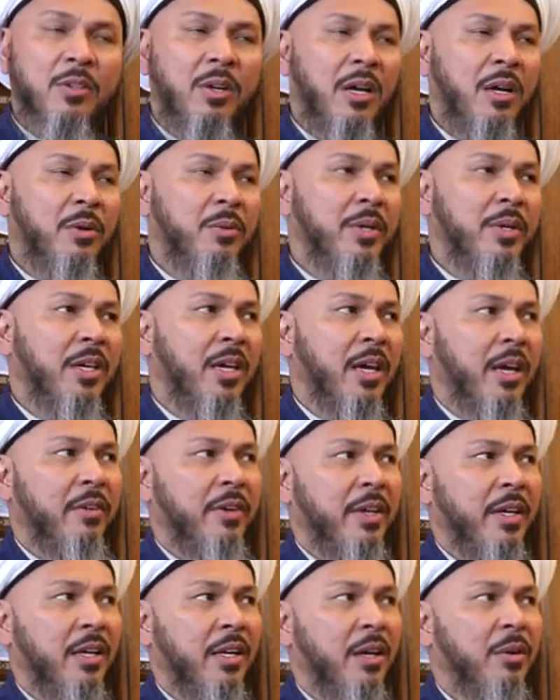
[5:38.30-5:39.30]
So how are we
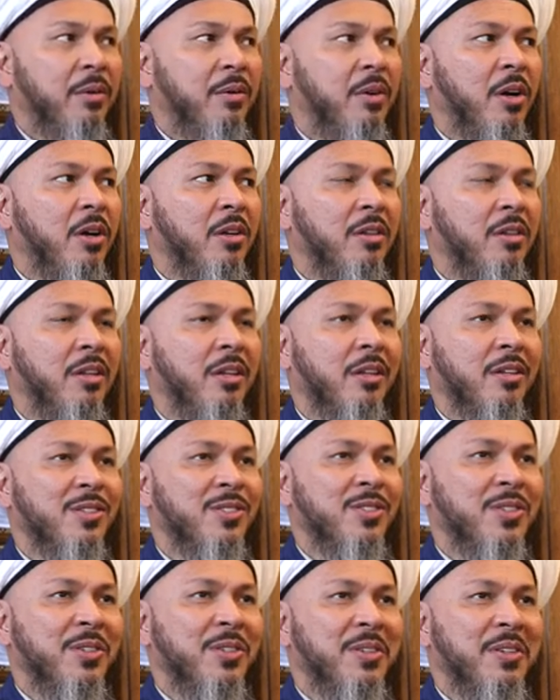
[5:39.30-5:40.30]
carrying our wrong
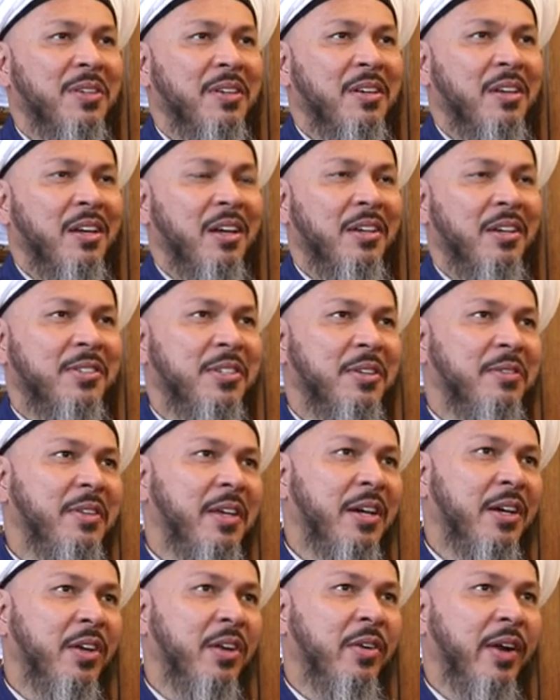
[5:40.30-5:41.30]
things? As
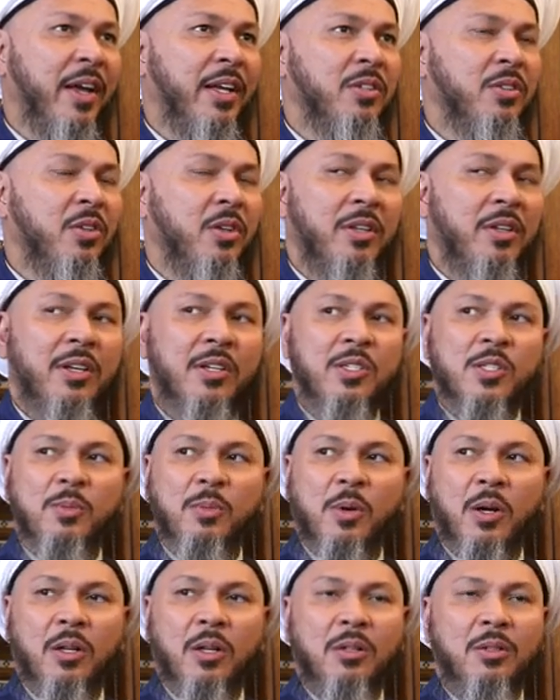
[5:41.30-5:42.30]
if they are great or they are
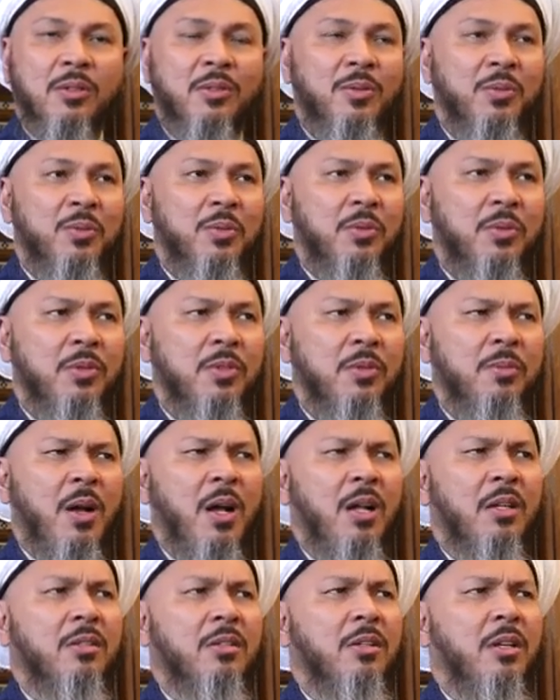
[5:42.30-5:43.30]
small.
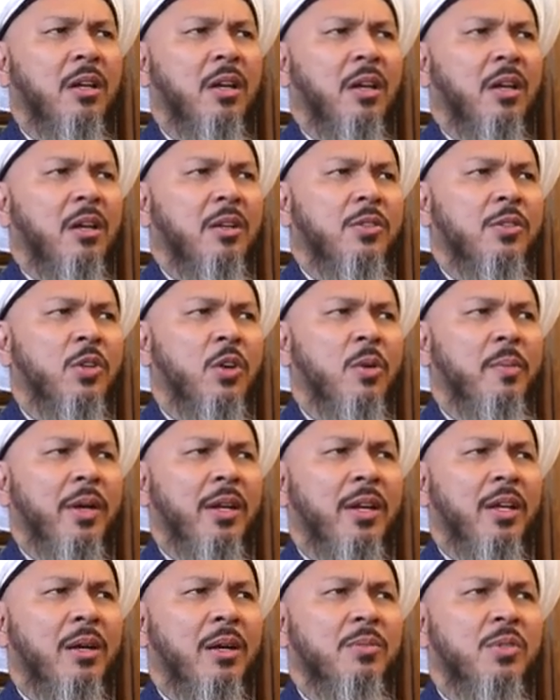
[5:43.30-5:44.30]
Small. So
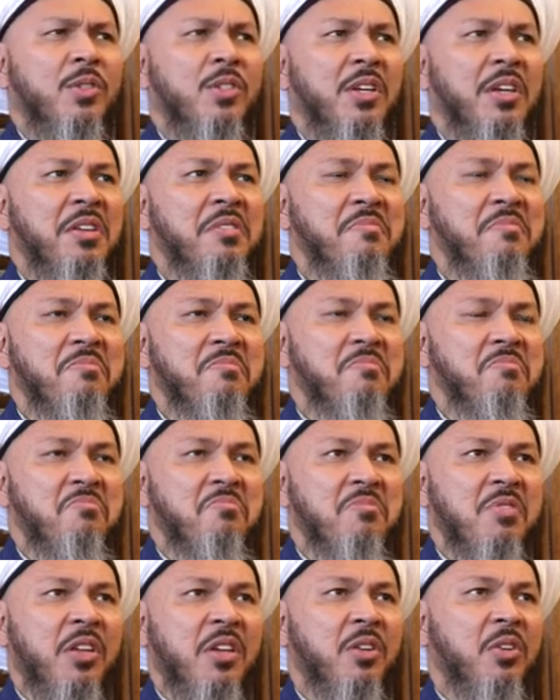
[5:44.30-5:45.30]
many I'm seeing,
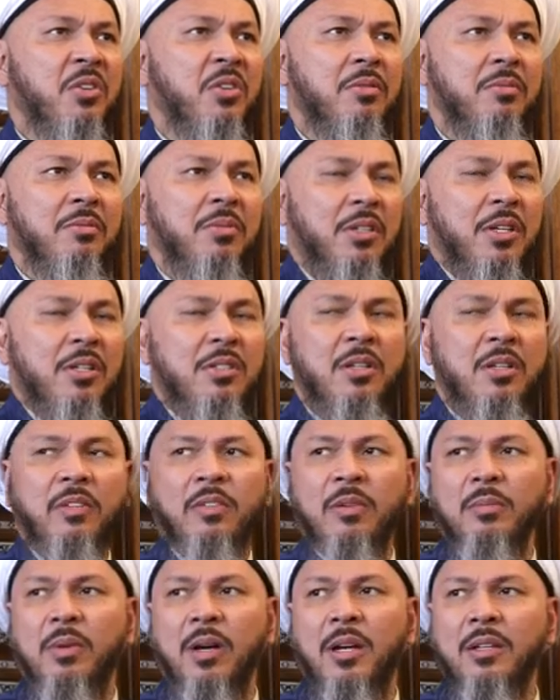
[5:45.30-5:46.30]
it
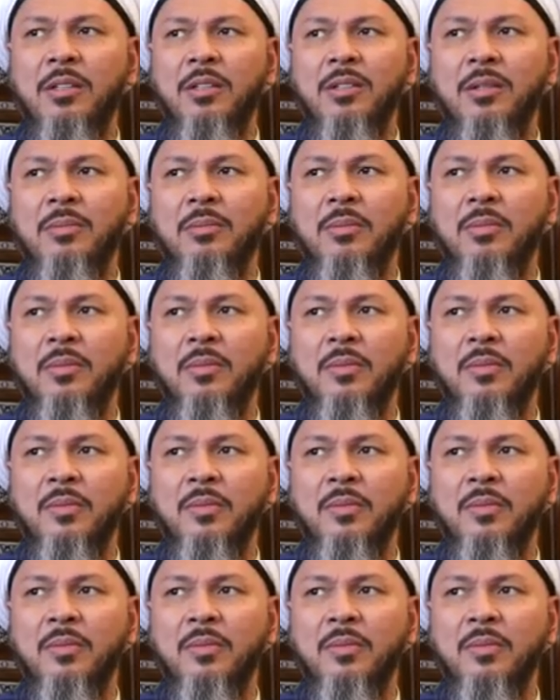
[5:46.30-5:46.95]
doesn't even bother them.